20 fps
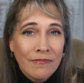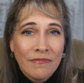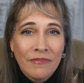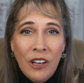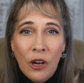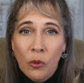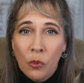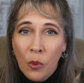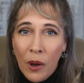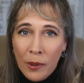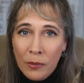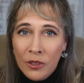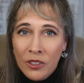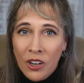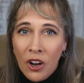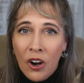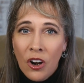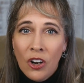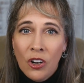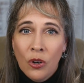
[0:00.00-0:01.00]
a
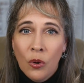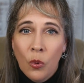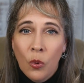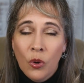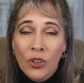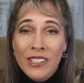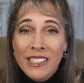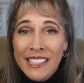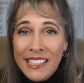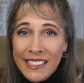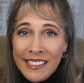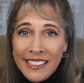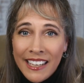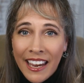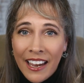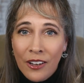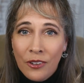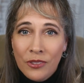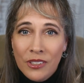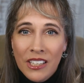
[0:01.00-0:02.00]
webinar, or
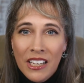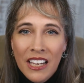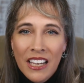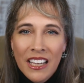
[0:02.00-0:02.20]
discount.